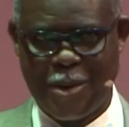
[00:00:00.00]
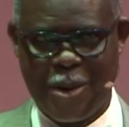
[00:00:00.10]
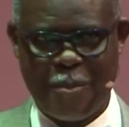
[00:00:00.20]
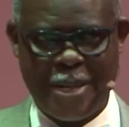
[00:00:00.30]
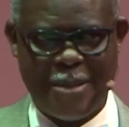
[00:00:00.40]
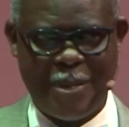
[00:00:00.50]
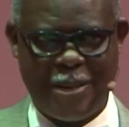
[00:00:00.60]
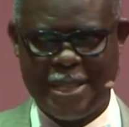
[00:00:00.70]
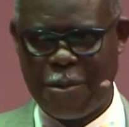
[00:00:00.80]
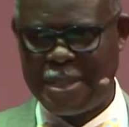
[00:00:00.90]
come in
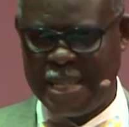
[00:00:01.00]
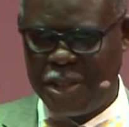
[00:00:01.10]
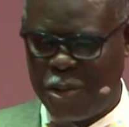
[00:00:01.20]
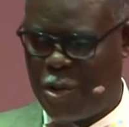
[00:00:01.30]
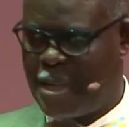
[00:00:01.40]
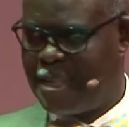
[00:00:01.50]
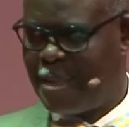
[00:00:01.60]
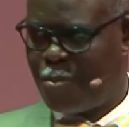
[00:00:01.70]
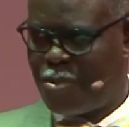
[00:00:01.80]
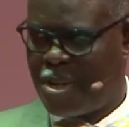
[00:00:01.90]
because I was enjoying the
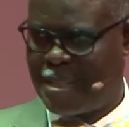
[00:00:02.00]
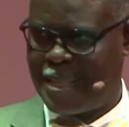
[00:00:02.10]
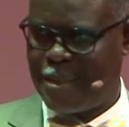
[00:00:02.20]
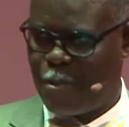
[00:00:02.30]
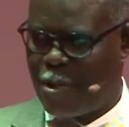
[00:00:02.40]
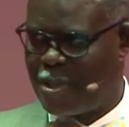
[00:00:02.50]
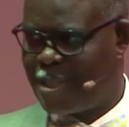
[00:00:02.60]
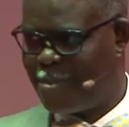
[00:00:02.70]
praise and the worship.